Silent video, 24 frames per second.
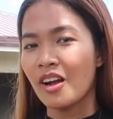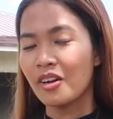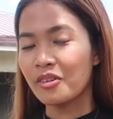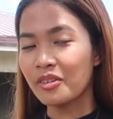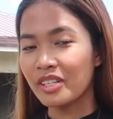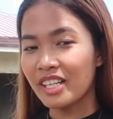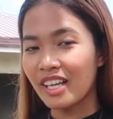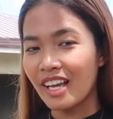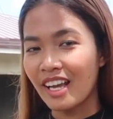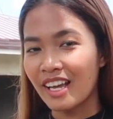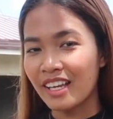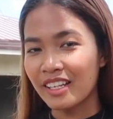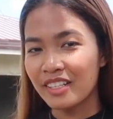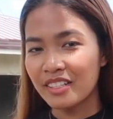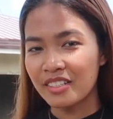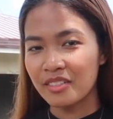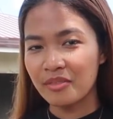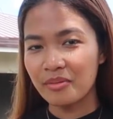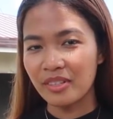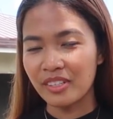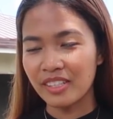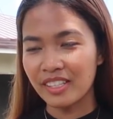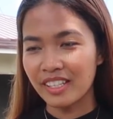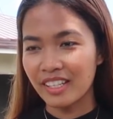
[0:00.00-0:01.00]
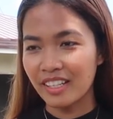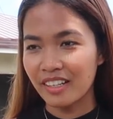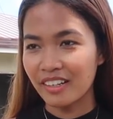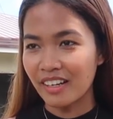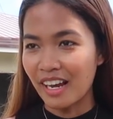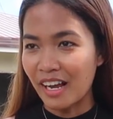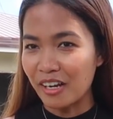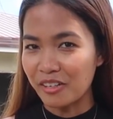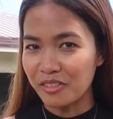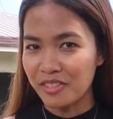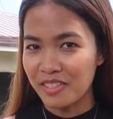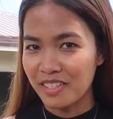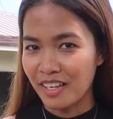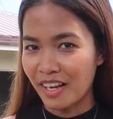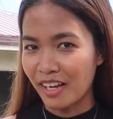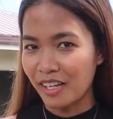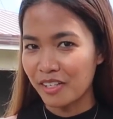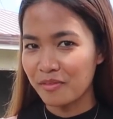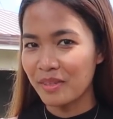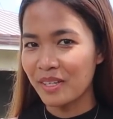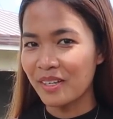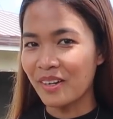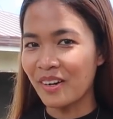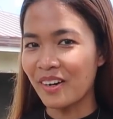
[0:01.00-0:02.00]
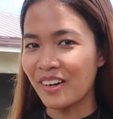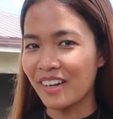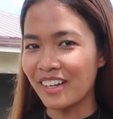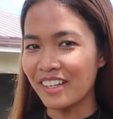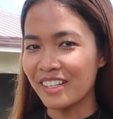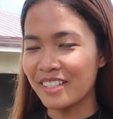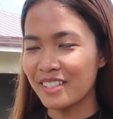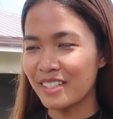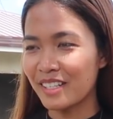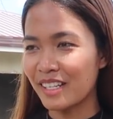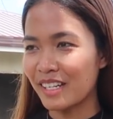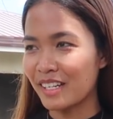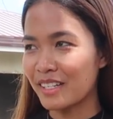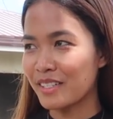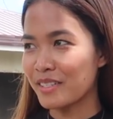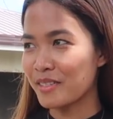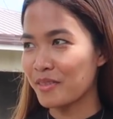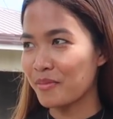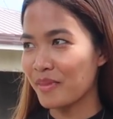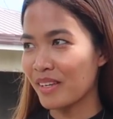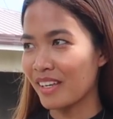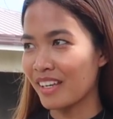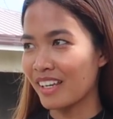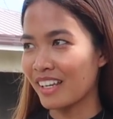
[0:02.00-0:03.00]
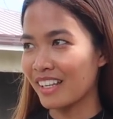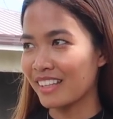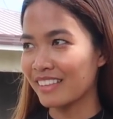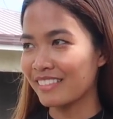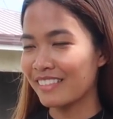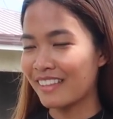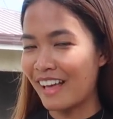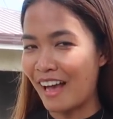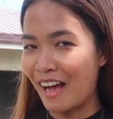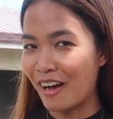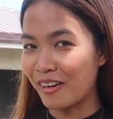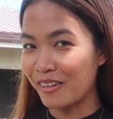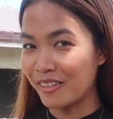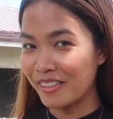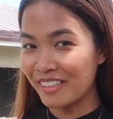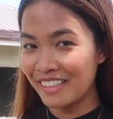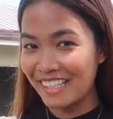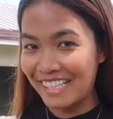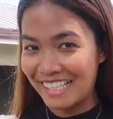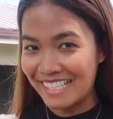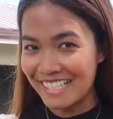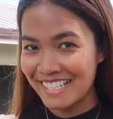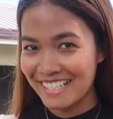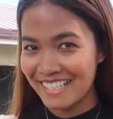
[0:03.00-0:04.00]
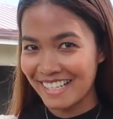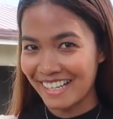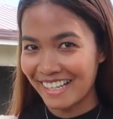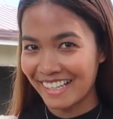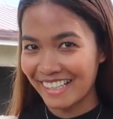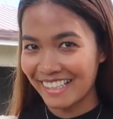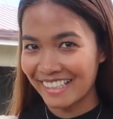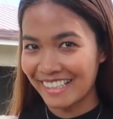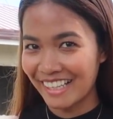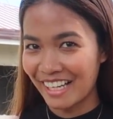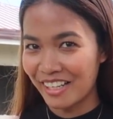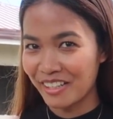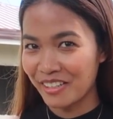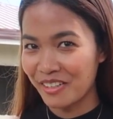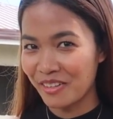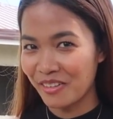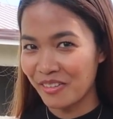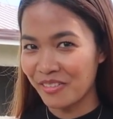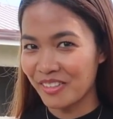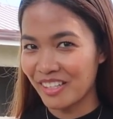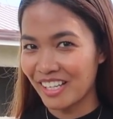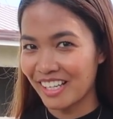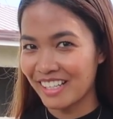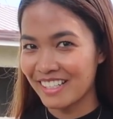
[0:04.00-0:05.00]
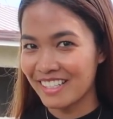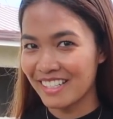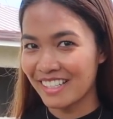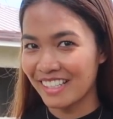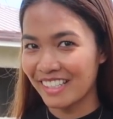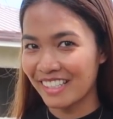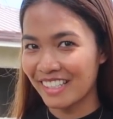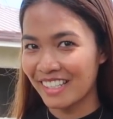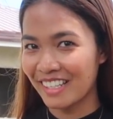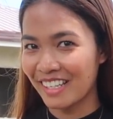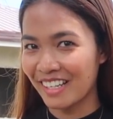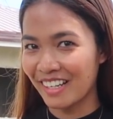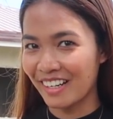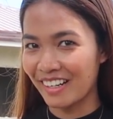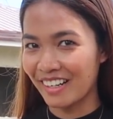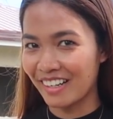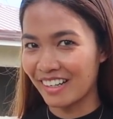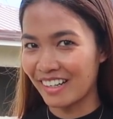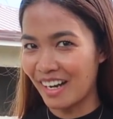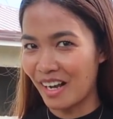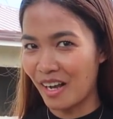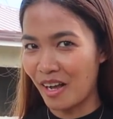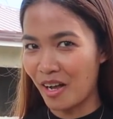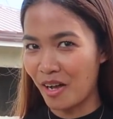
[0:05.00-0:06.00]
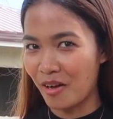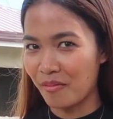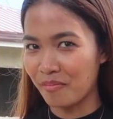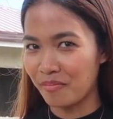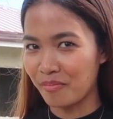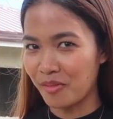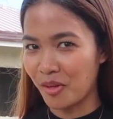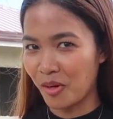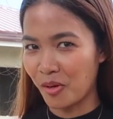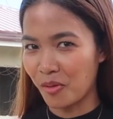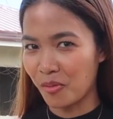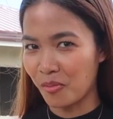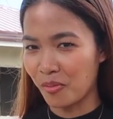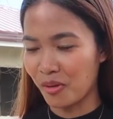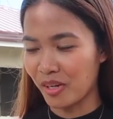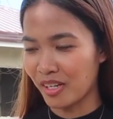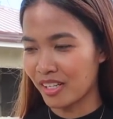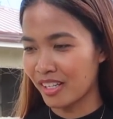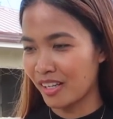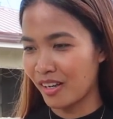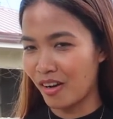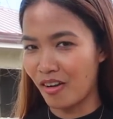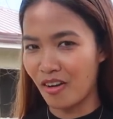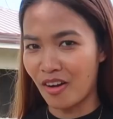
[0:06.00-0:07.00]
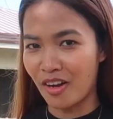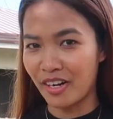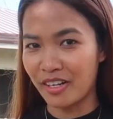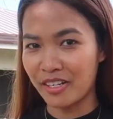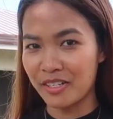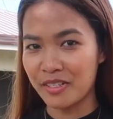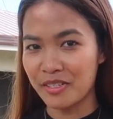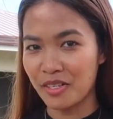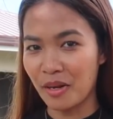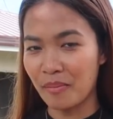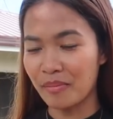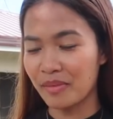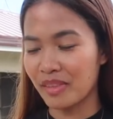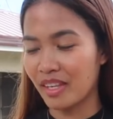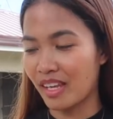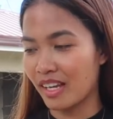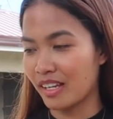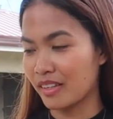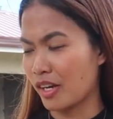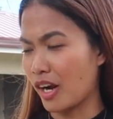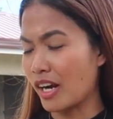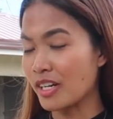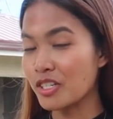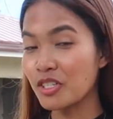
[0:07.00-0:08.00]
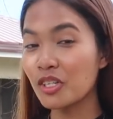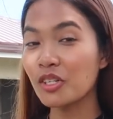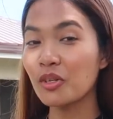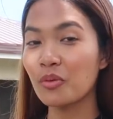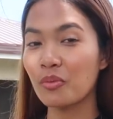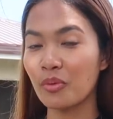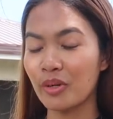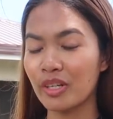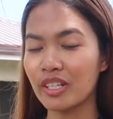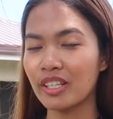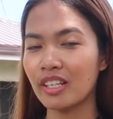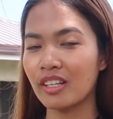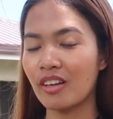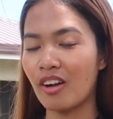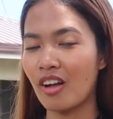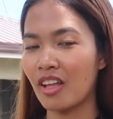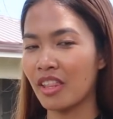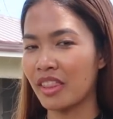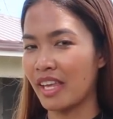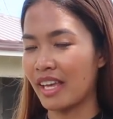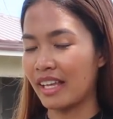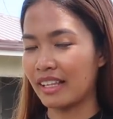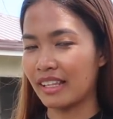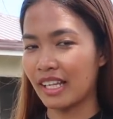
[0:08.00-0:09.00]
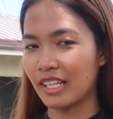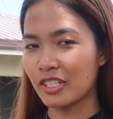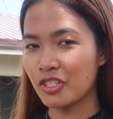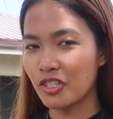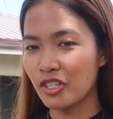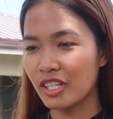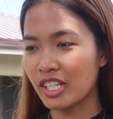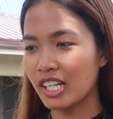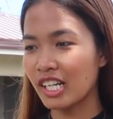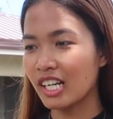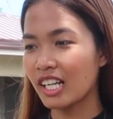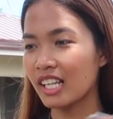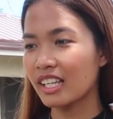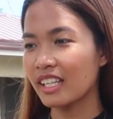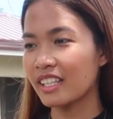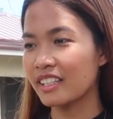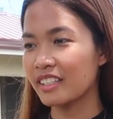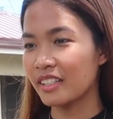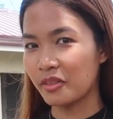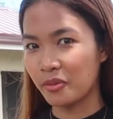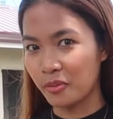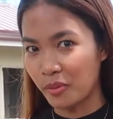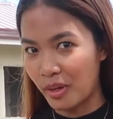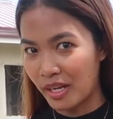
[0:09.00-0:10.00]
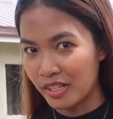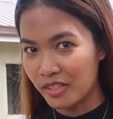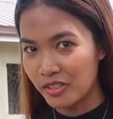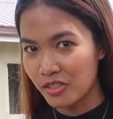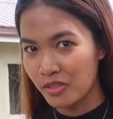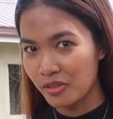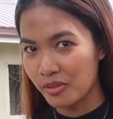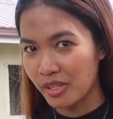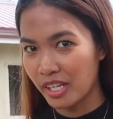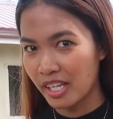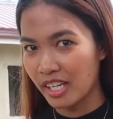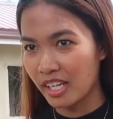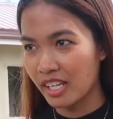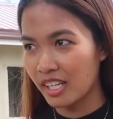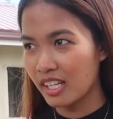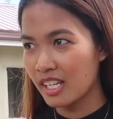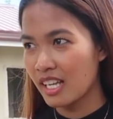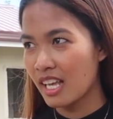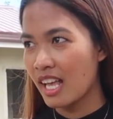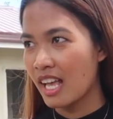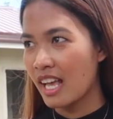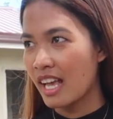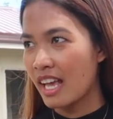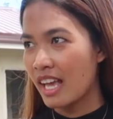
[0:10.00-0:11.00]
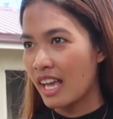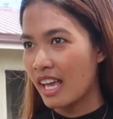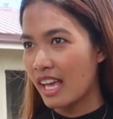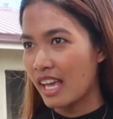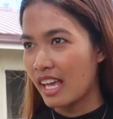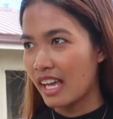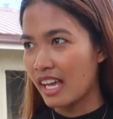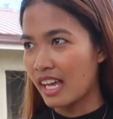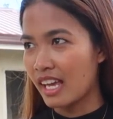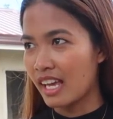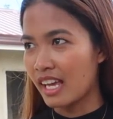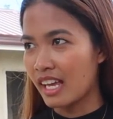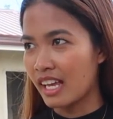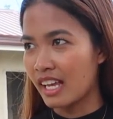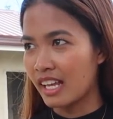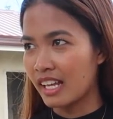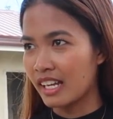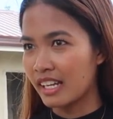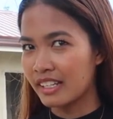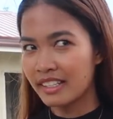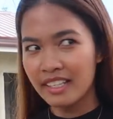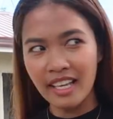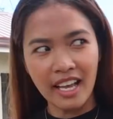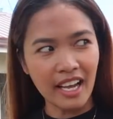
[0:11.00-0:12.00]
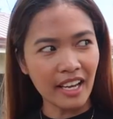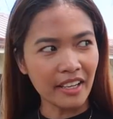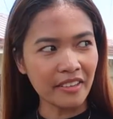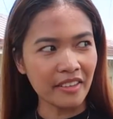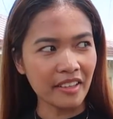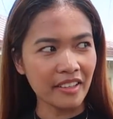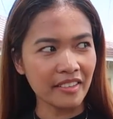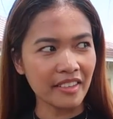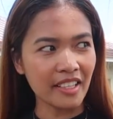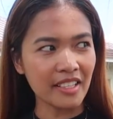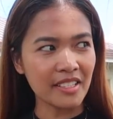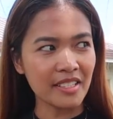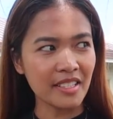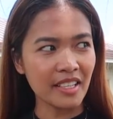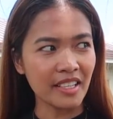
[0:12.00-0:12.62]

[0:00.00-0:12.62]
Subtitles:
Alright guys, we're here outside because it is a bit loud inside. I don't know if you guys can hear, they're working on something. They're actually working on the electrical and the rendering. And yeah, I think that's